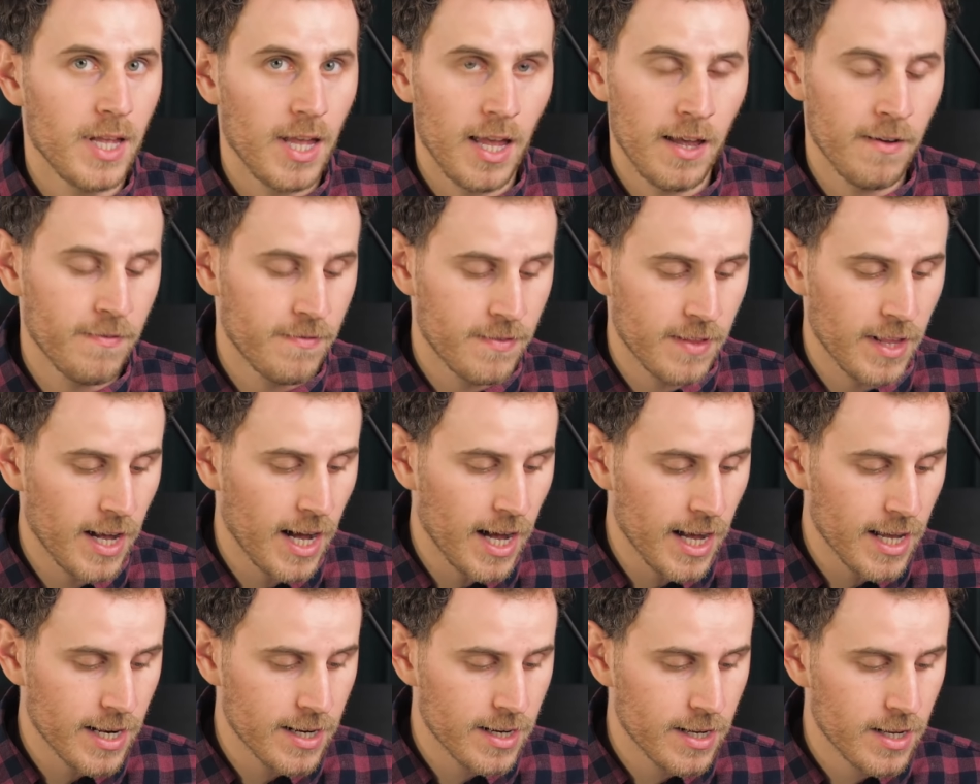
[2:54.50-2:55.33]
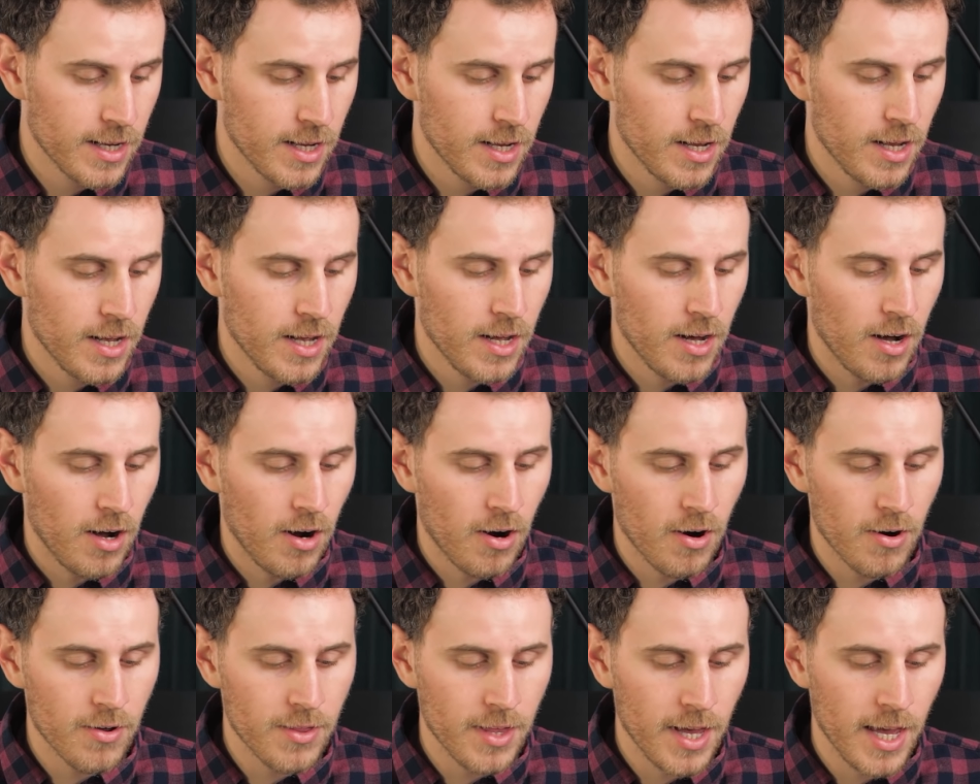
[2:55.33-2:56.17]
If not,
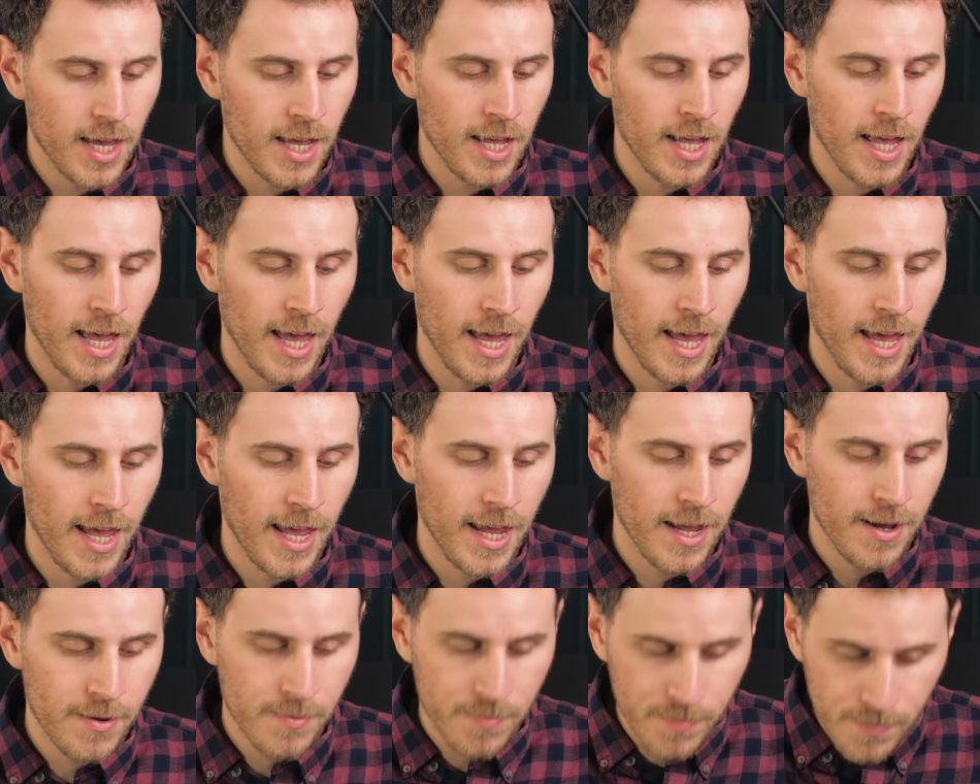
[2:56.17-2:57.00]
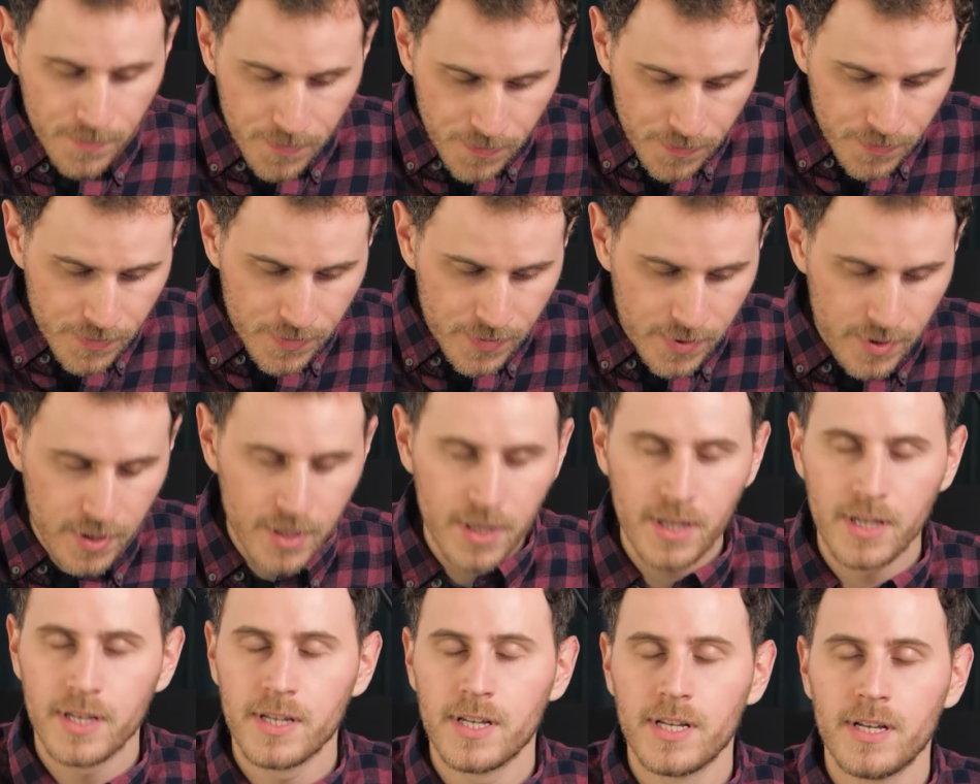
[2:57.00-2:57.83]
are they a
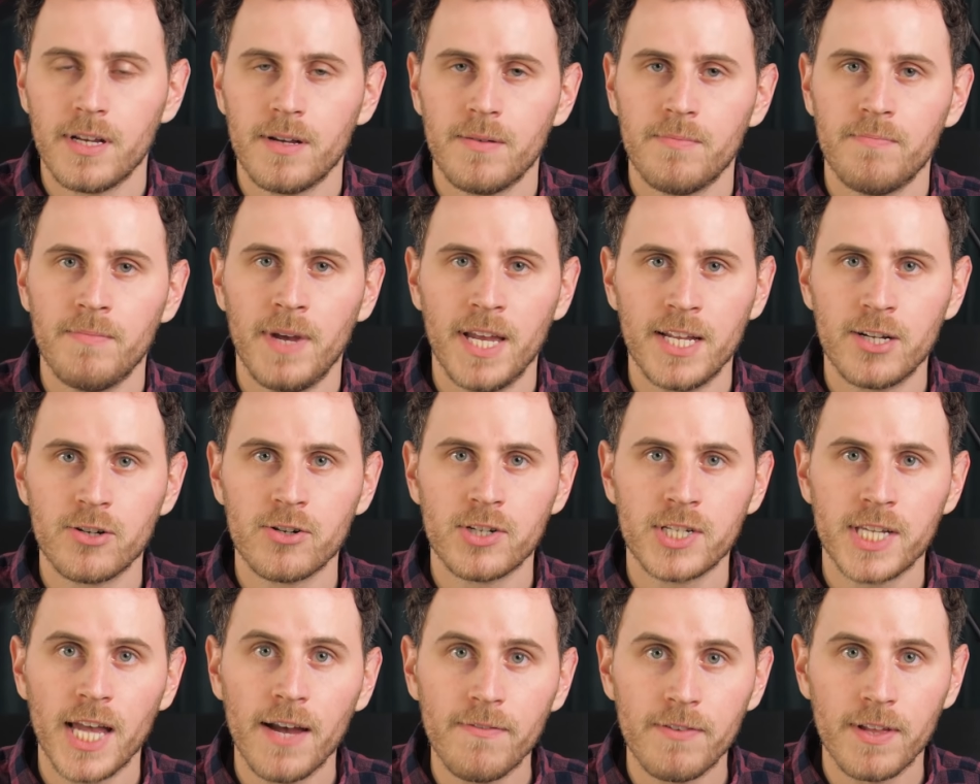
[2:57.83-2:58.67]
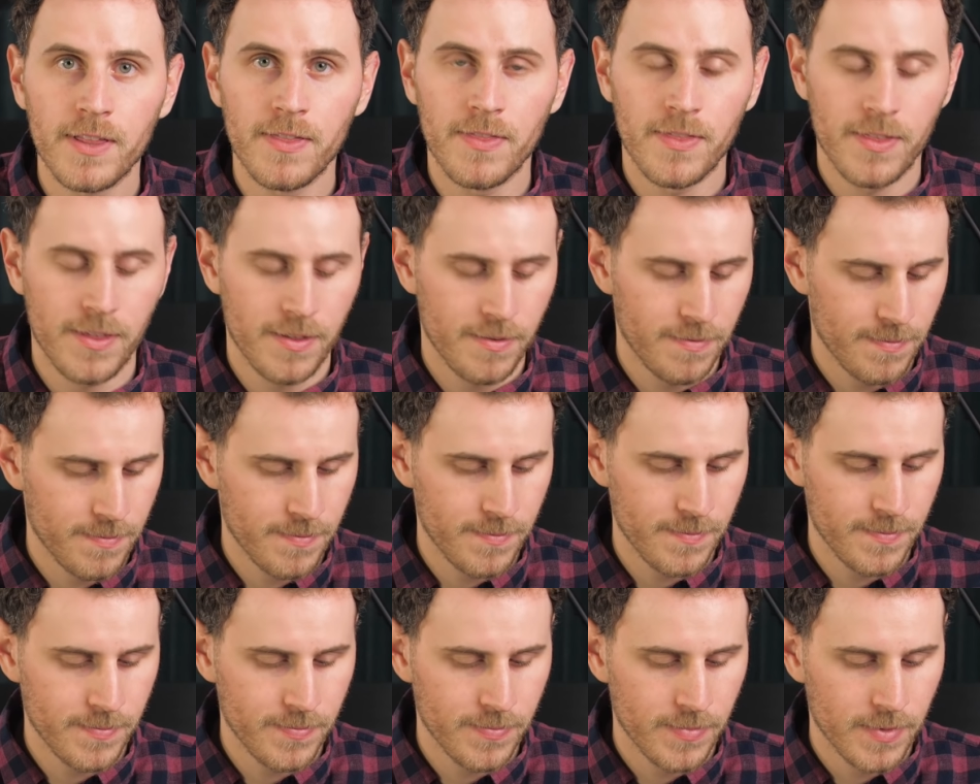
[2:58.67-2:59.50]
major seventh?
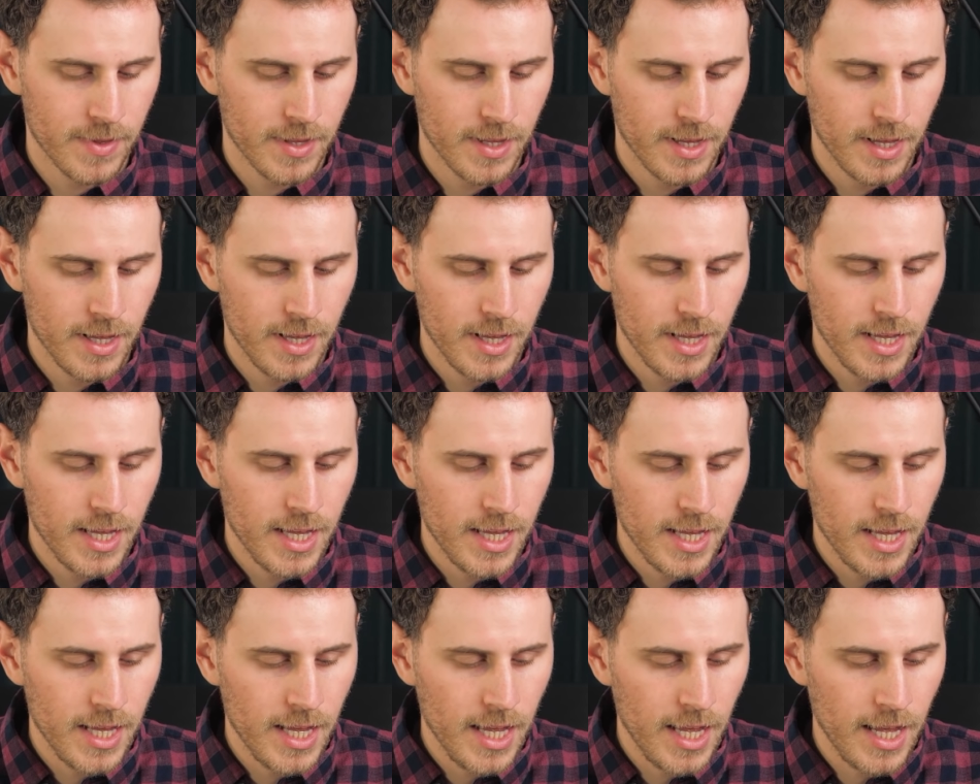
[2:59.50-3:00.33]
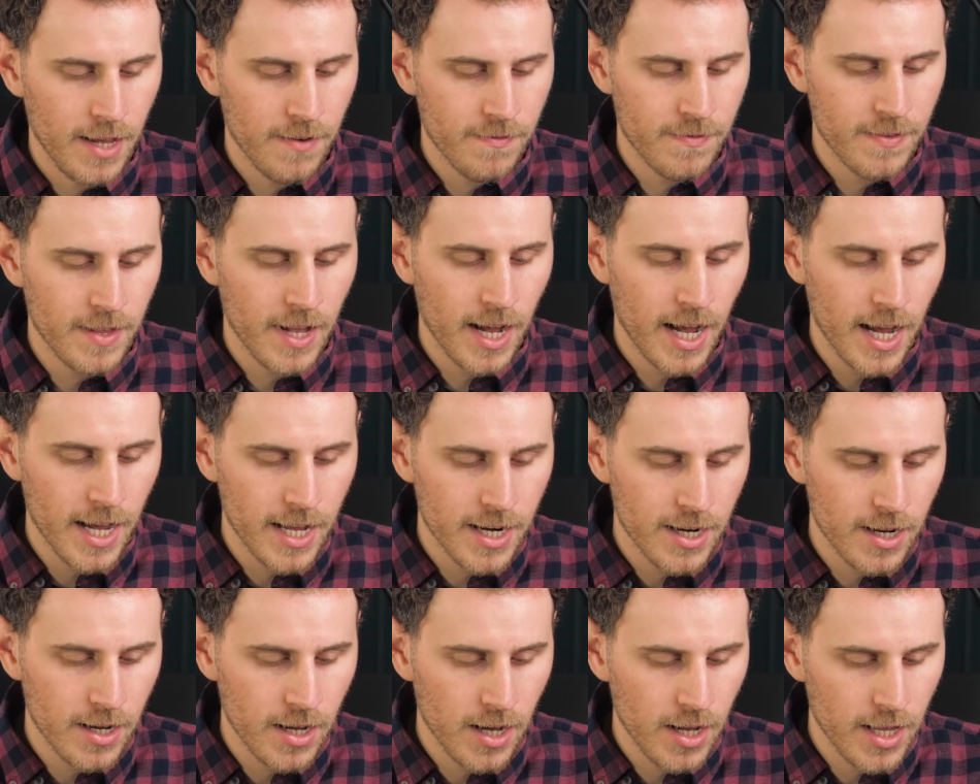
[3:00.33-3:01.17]
If
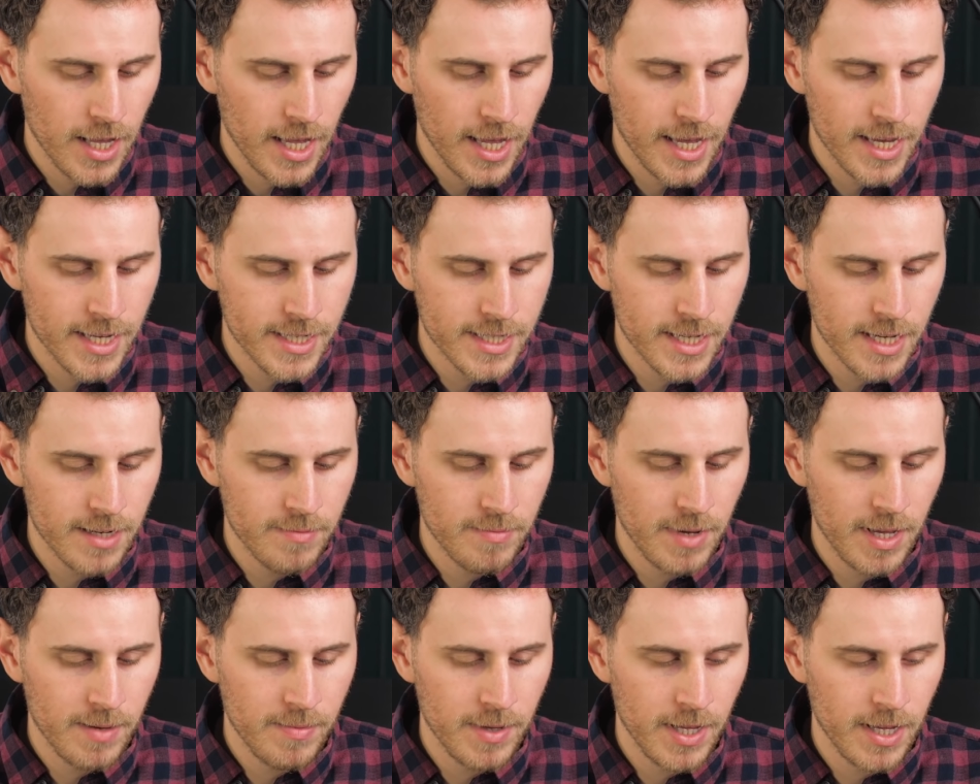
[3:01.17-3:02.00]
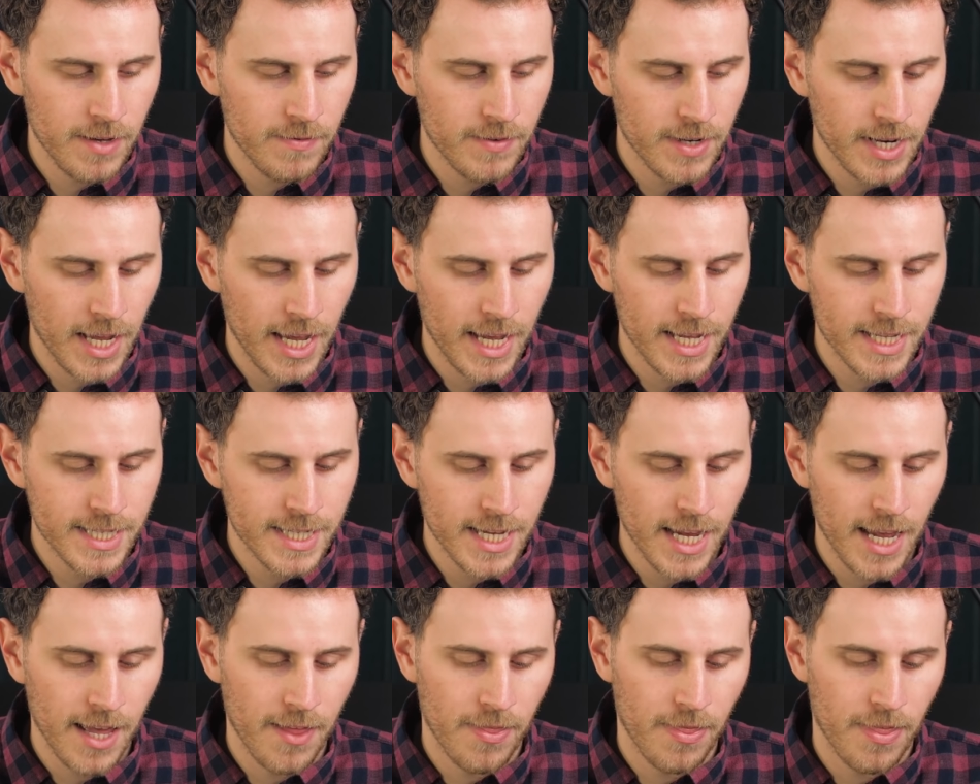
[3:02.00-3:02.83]
not, is it maybe even a
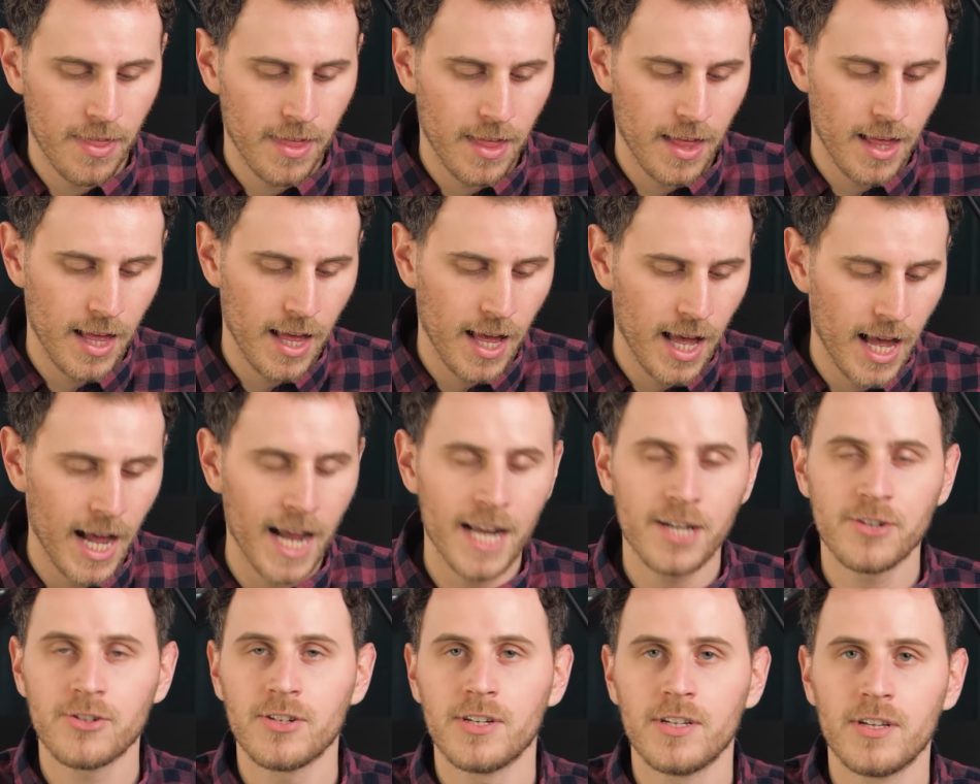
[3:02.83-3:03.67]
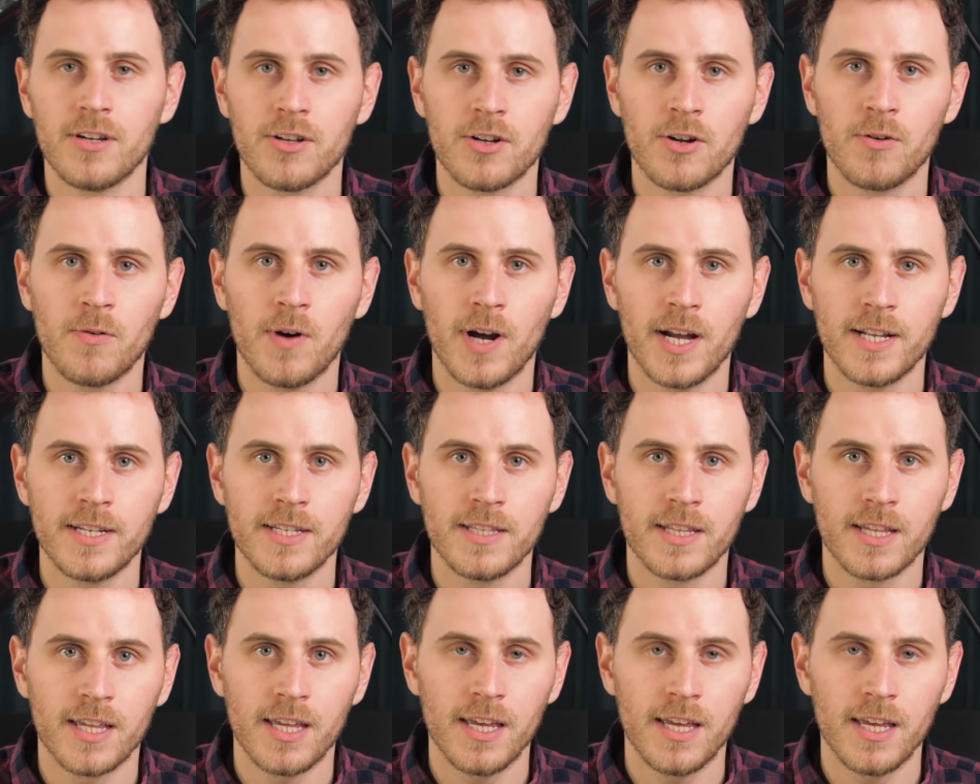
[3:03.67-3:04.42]
tenth? I actually don't know why I did the